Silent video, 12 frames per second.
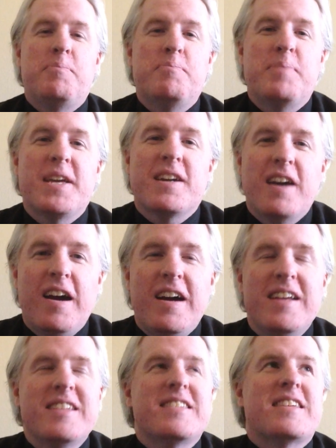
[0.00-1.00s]

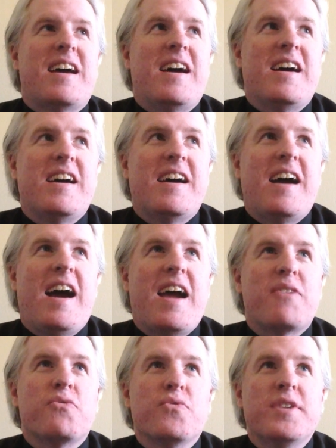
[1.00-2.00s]
Because I
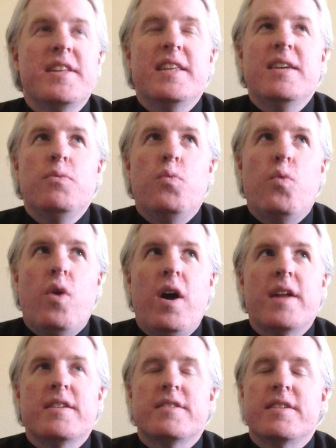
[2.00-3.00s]
really
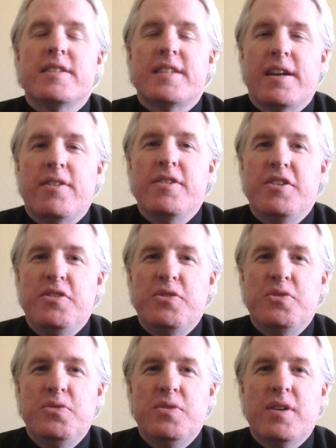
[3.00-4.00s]
want to tell
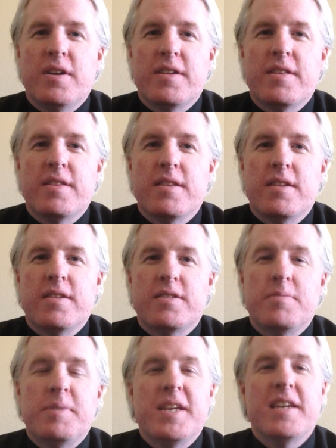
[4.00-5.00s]
you
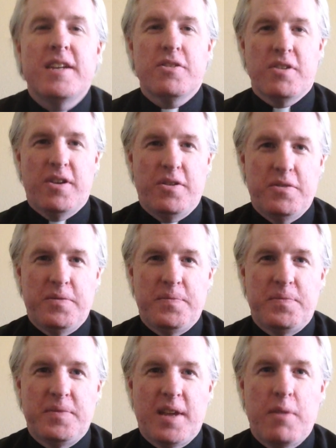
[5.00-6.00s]
to be a hero.
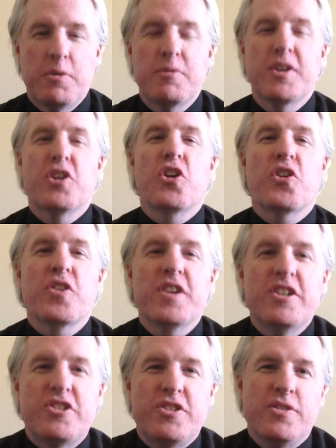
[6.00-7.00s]
I want to
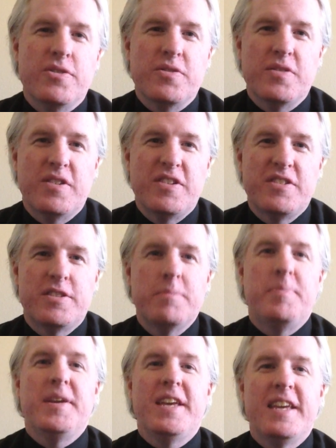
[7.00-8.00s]
encourage you to
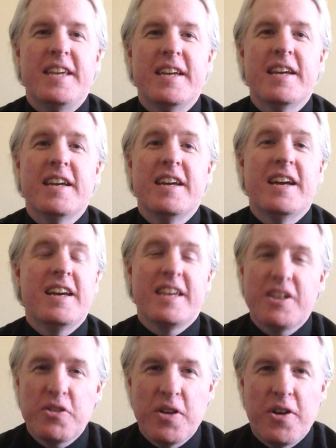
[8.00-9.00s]
be a
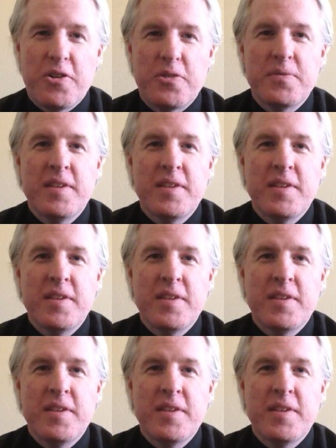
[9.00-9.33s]
hero.